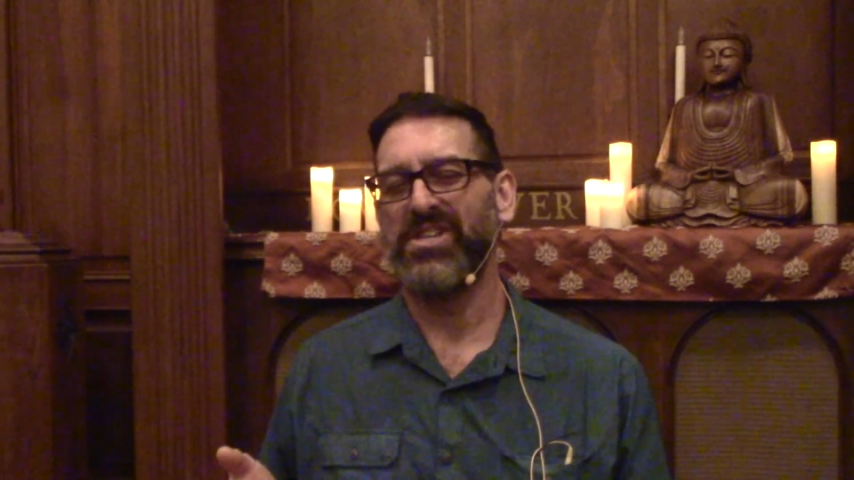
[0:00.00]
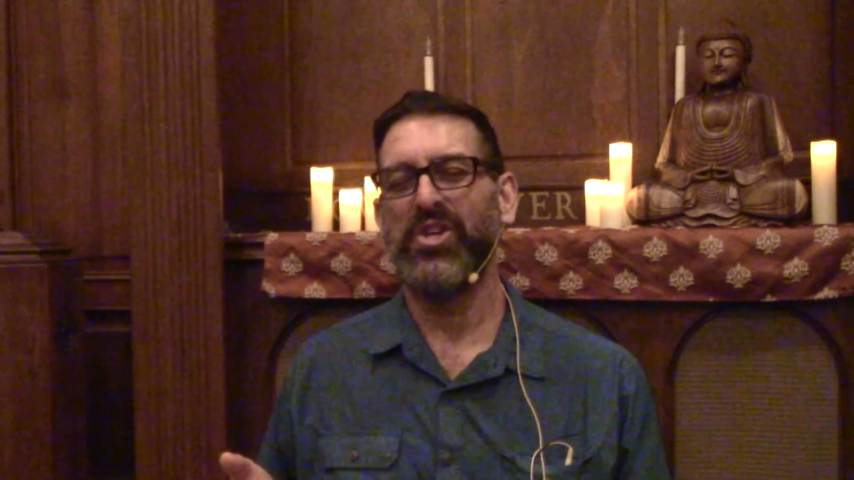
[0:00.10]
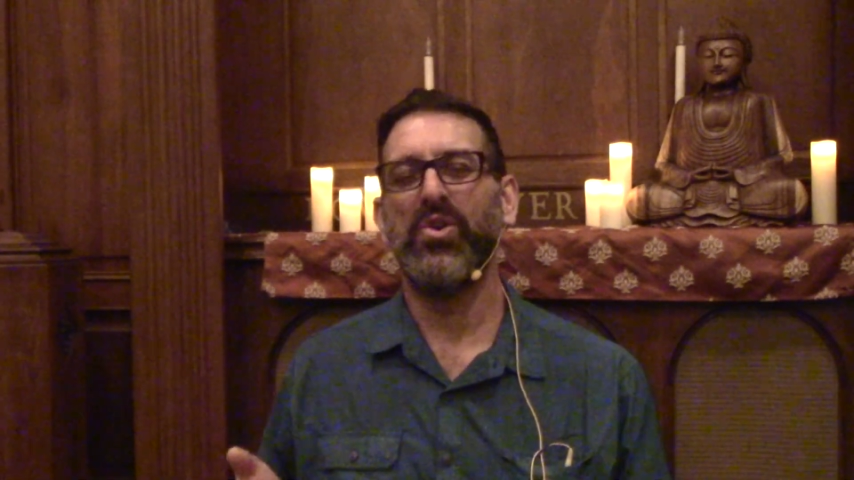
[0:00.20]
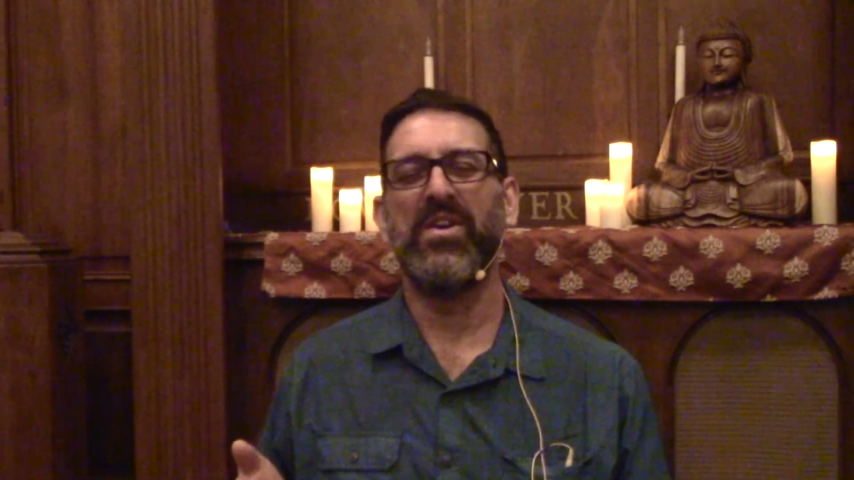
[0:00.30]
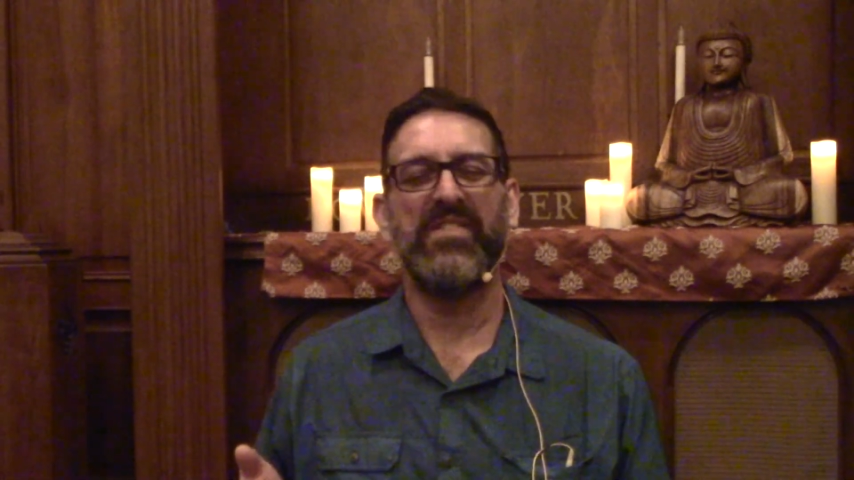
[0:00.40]

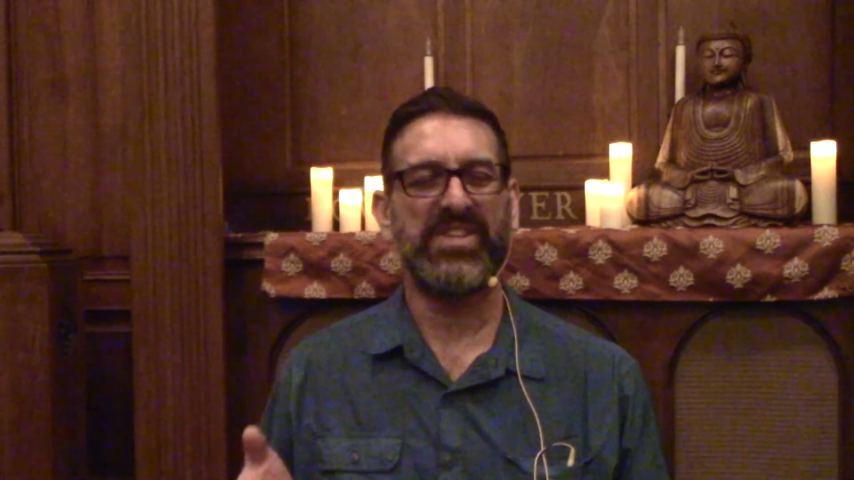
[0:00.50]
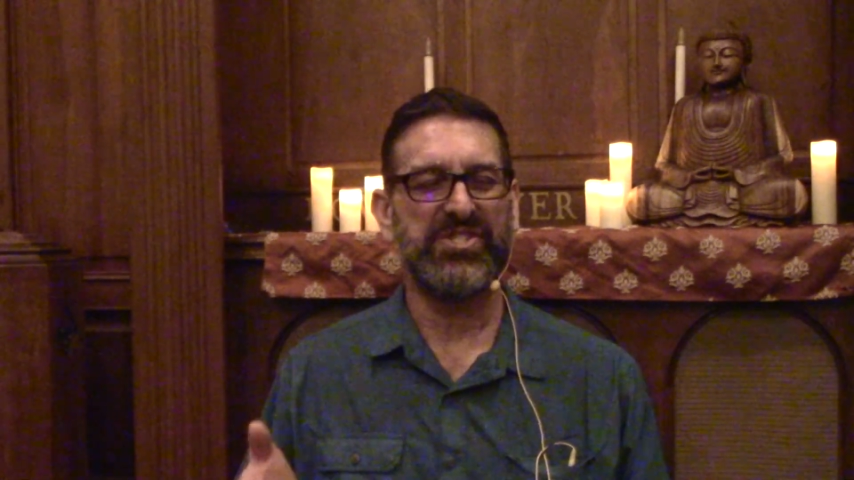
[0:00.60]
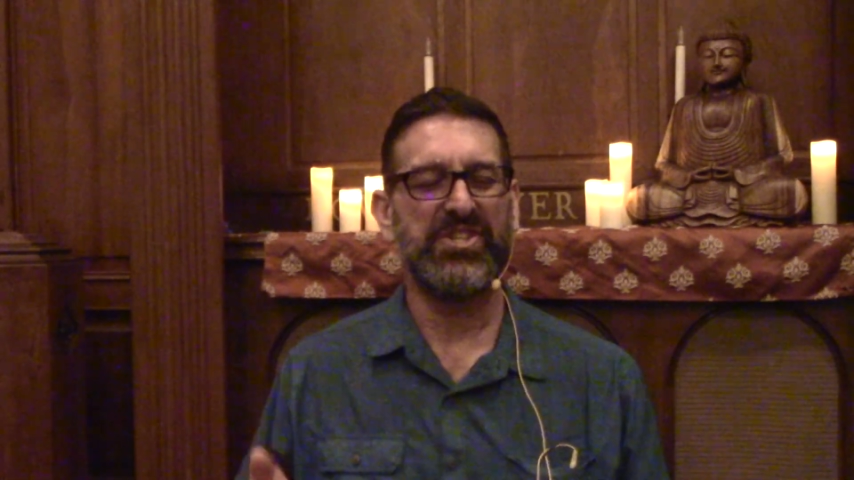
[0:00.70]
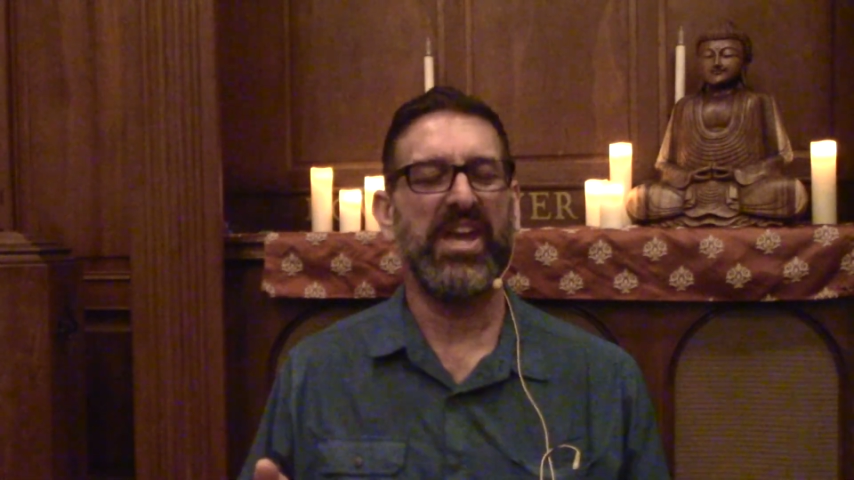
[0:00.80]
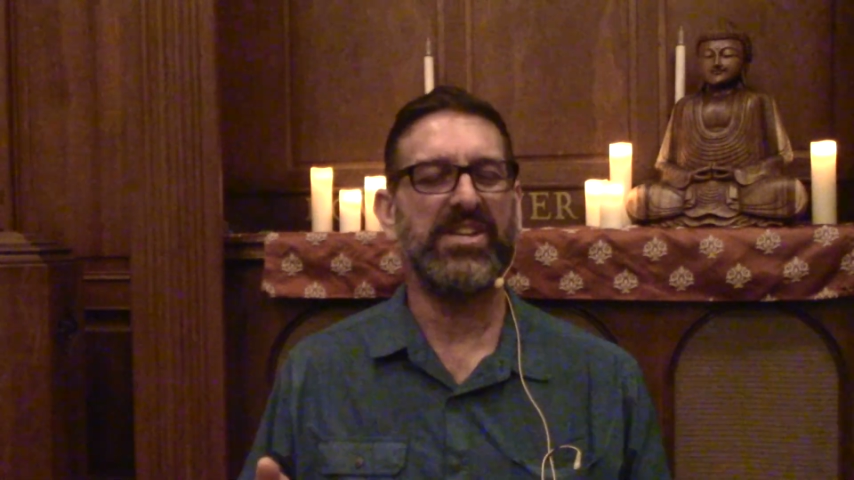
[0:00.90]
you have
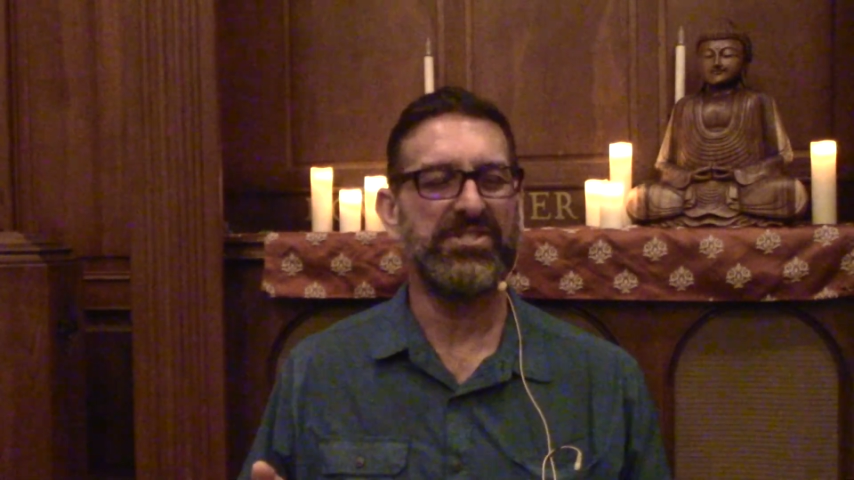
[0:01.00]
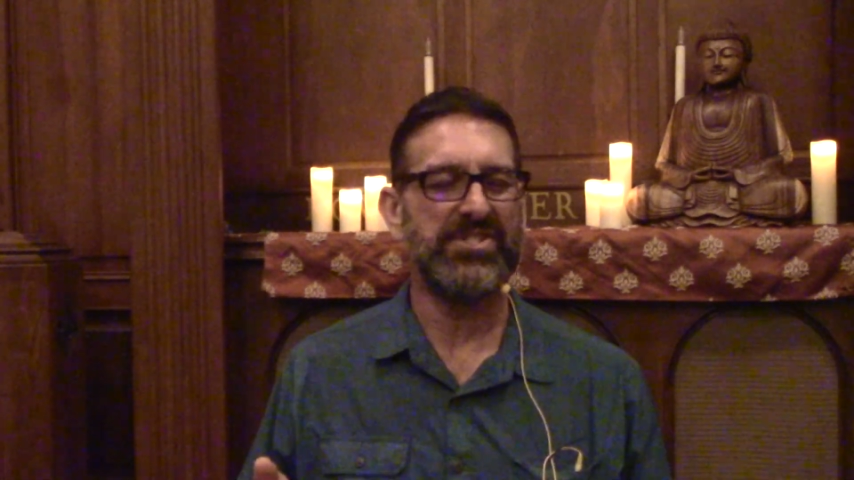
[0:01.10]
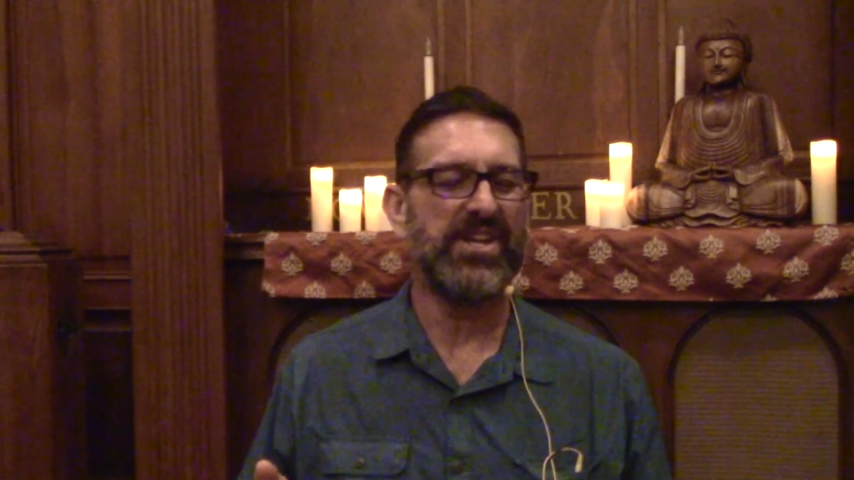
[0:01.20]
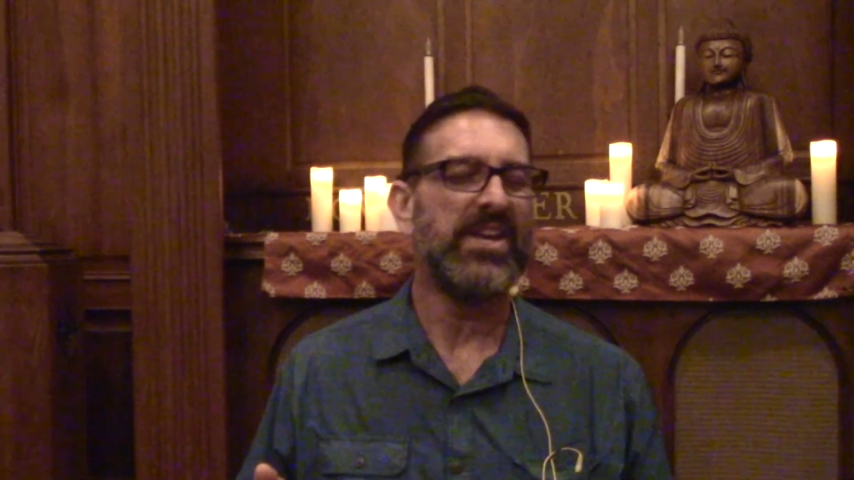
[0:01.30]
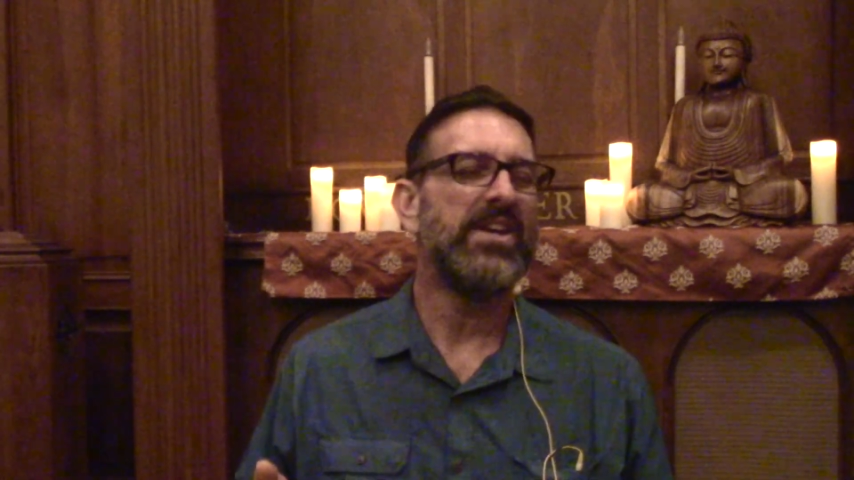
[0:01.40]
exchanged